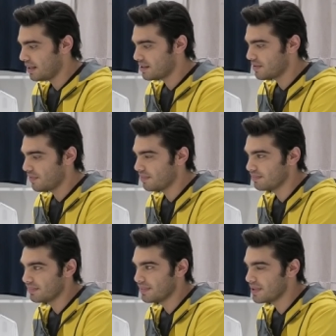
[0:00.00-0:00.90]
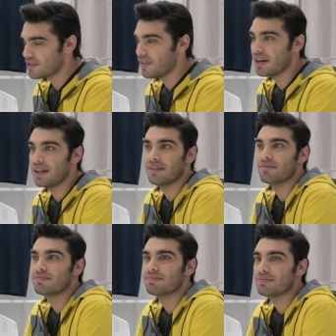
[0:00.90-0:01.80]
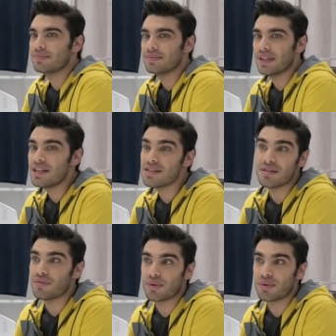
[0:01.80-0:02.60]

It's, it's very easy